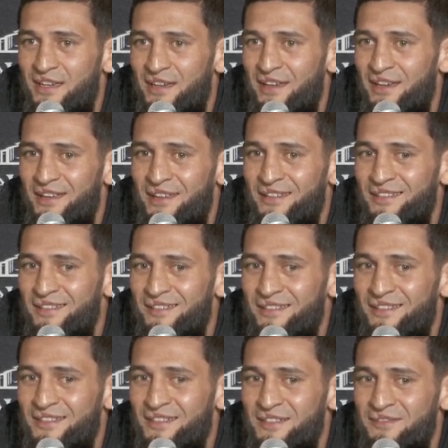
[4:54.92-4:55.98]

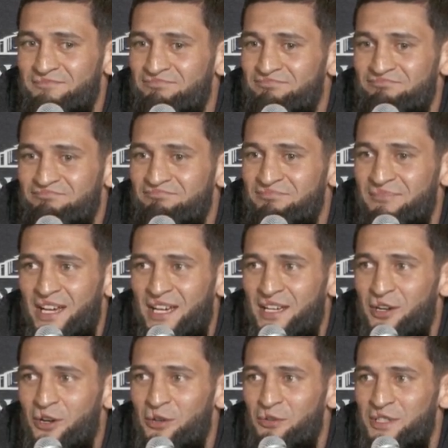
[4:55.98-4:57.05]
And like
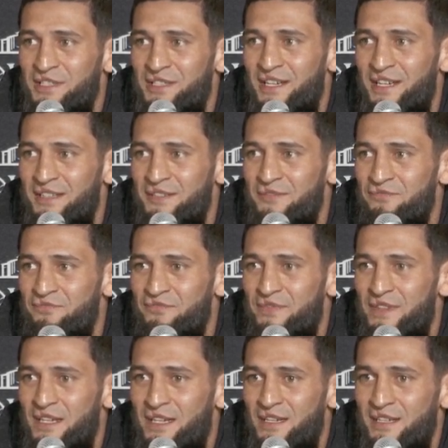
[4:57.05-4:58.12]
he always does,
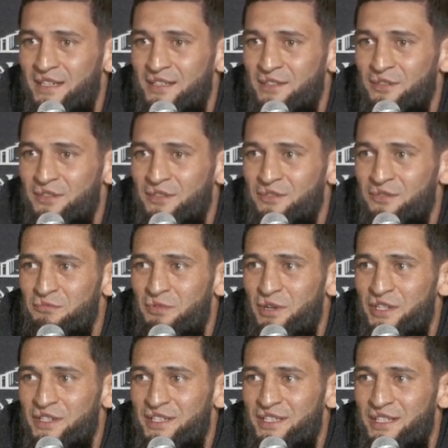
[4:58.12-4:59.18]
he talk too
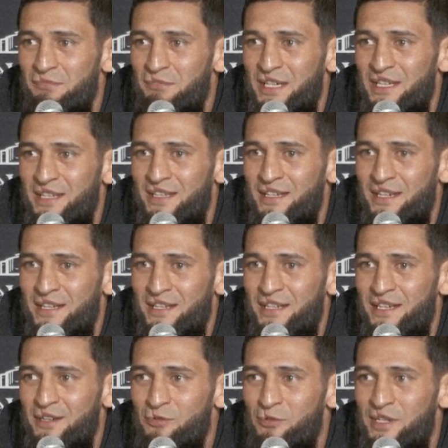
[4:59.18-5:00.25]
much in the media, and
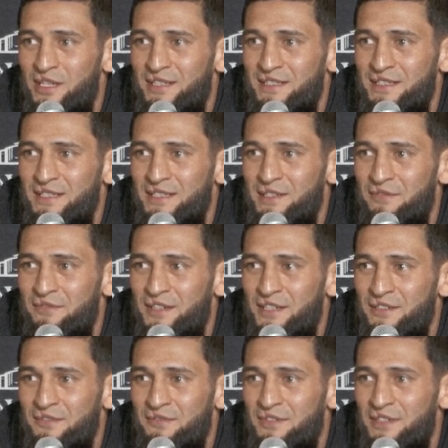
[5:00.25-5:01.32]
then when he sees the
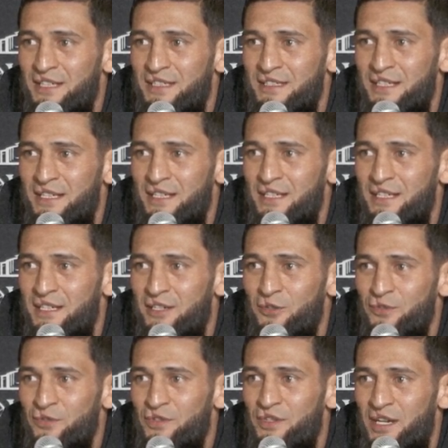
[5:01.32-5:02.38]
face to face and he
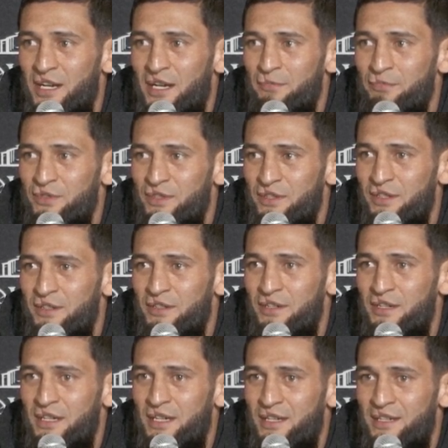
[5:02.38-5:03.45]
go to the cops, you know,
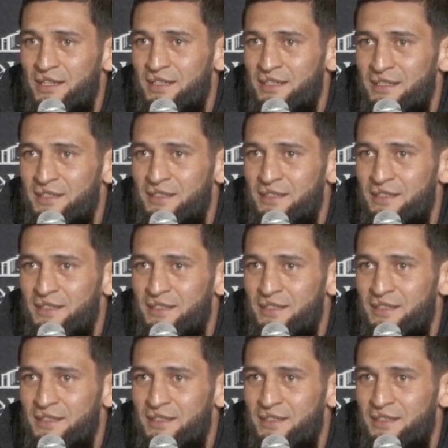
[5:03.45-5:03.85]
he's